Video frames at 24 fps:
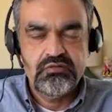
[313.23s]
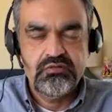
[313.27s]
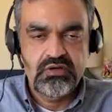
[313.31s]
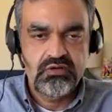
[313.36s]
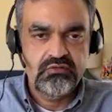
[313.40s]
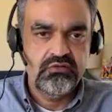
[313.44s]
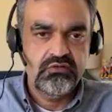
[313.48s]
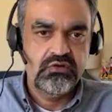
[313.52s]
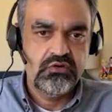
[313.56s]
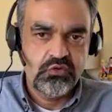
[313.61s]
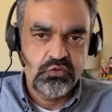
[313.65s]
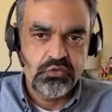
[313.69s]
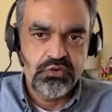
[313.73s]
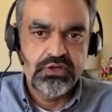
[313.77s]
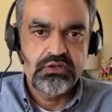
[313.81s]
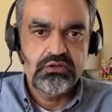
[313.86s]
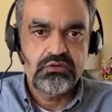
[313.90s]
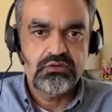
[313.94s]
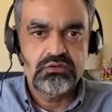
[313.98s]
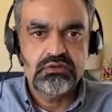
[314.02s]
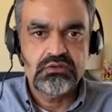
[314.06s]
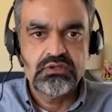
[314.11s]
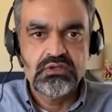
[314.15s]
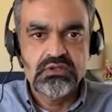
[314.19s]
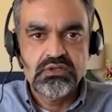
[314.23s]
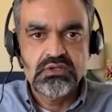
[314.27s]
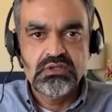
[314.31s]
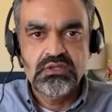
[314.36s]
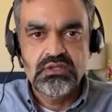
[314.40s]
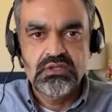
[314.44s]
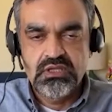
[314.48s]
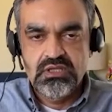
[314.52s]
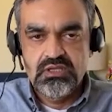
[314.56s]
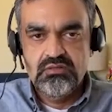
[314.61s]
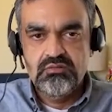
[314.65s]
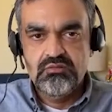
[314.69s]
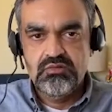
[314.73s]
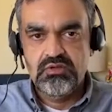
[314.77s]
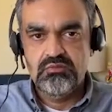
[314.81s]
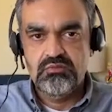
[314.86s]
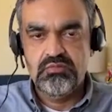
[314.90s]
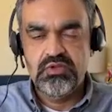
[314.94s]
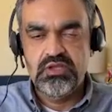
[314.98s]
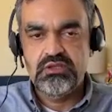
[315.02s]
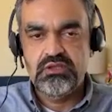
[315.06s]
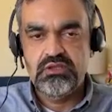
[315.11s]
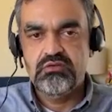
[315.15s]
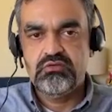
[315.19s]
They're actually critical in
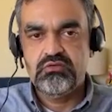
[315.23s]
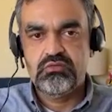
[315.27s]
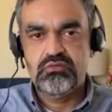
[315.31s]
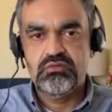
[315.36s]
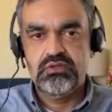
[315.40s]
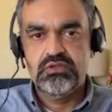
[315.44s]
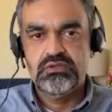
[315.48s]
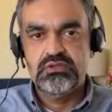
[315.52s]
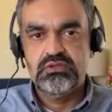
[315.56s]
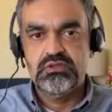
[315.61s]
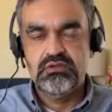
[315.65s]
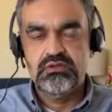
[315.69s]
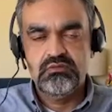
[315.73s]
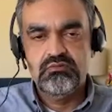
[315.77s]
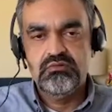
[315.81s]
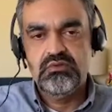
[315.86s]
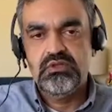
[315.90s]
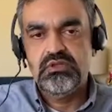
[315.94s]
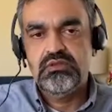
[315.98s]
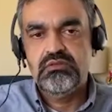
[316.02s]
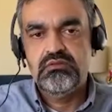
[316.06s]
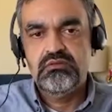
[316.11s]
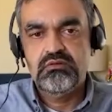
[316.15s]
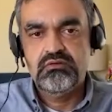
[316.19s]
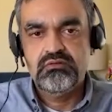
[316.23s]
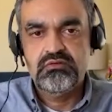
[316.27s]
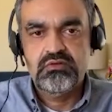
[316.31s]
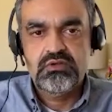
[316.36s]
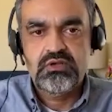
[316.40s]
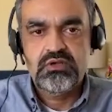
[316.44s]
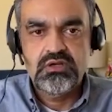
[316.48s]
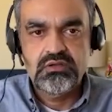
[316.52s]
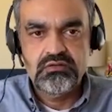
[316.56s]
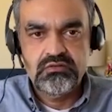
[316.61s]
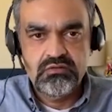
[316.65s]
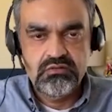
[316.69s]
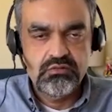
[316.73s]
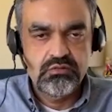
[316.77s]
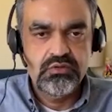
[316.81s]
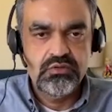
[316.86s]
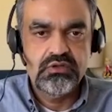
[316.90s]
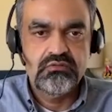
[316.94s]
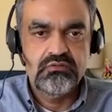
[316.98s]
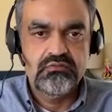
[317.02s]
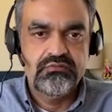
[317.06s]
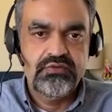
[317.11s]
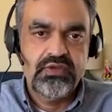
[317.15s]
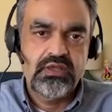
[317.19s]
making sure that there's a
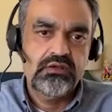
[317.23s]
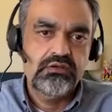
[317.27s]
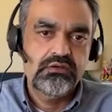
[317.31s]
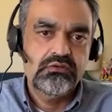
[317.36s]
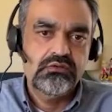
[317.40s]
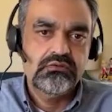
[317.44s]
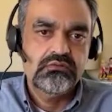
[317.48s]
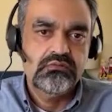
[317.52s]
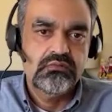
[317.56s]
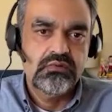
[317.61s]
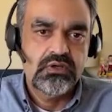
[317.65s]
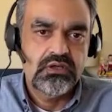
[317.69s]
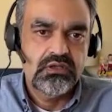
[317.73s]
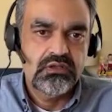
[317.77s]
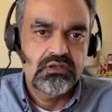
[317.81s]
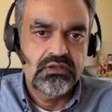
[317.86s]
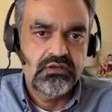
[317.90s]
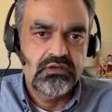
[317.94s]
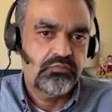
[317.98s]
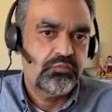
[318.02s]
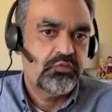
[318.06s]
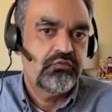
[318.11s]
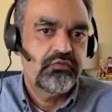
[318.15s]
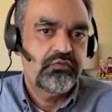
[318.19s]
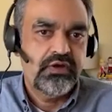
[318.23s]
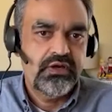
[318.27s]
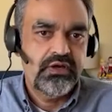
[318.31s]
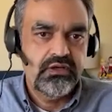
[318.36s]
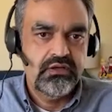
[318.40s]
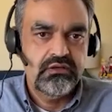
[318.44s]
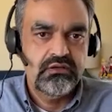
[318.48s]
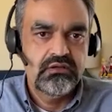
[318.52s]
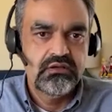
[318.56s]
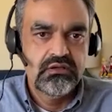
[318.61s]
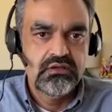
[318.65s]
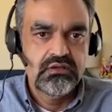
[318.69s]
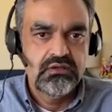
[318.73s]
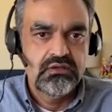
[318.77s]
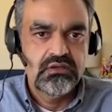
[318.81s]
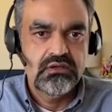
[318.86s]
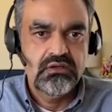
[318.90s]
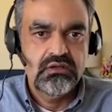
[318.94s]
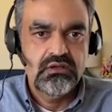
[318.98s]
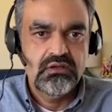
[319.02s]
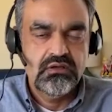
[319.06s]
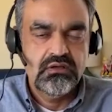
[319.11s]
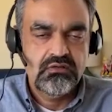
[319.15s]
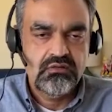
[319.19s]
continuity of value that's provided
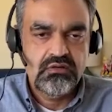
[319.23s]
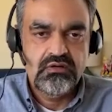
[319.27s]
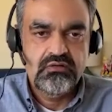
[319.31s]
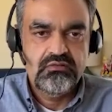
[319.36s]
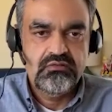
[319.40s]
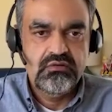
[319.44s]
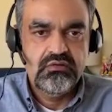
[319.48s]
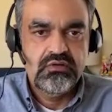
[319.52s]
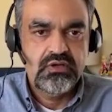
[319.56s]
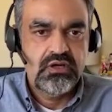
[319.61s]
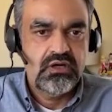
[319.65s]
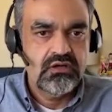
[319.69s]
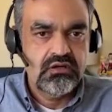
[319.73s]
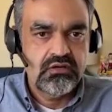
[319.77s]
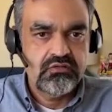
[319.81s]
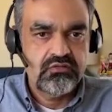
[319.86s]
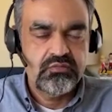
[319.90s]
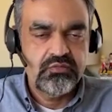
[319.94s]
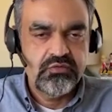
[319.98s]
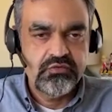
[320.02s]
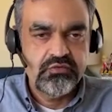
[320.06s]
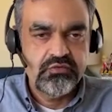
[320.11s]
across the entire customer